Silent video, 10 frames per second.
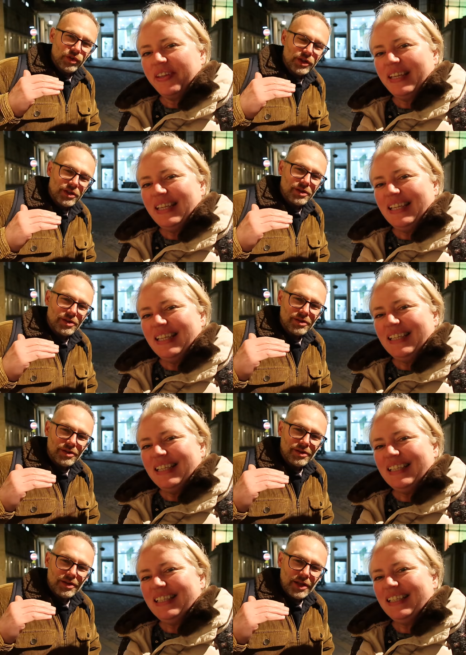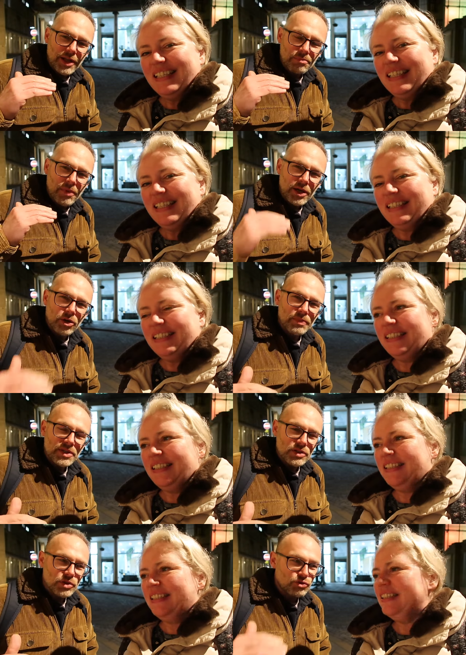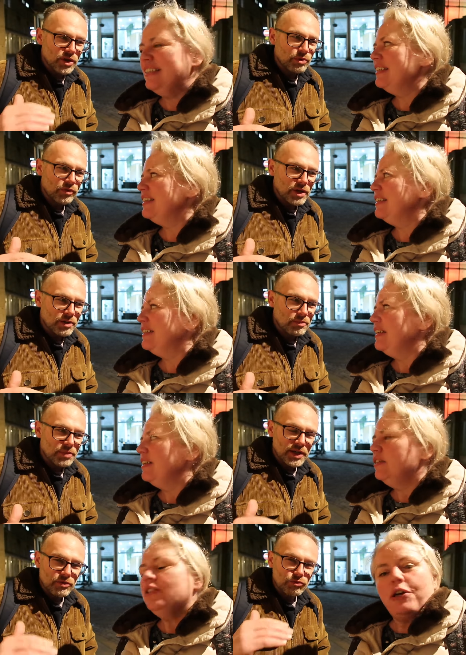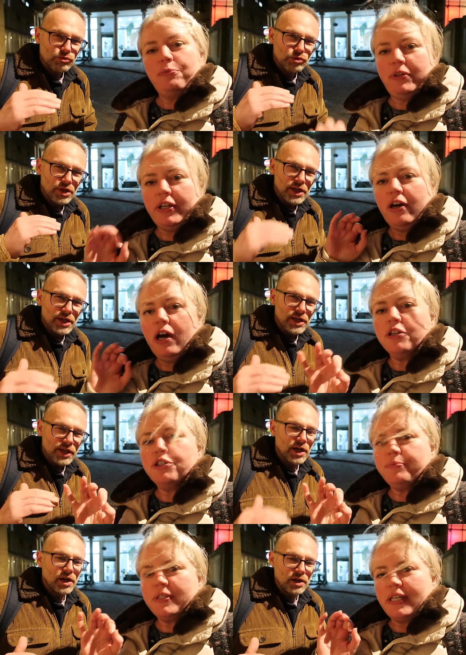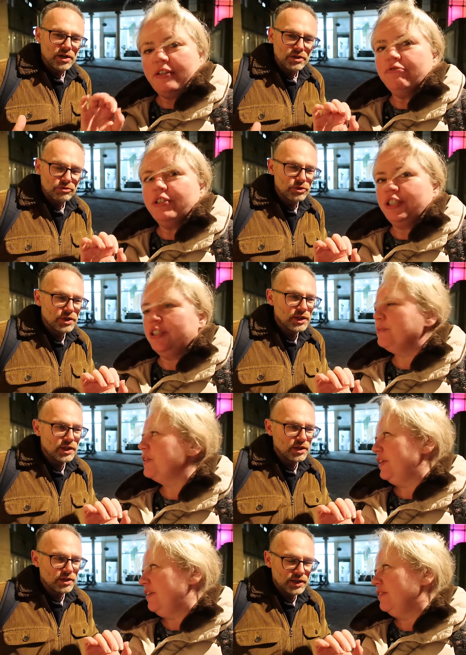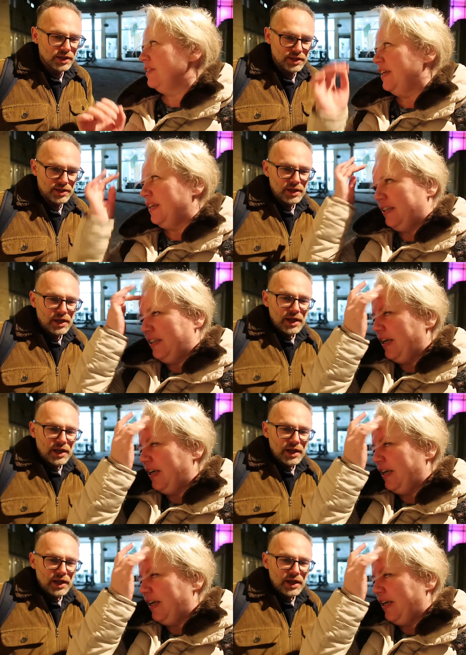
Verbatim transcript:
Speaker 1: that they might not be so strict with it, but they no, but really they're 100% rigid really with are, it, aren't yeah. they?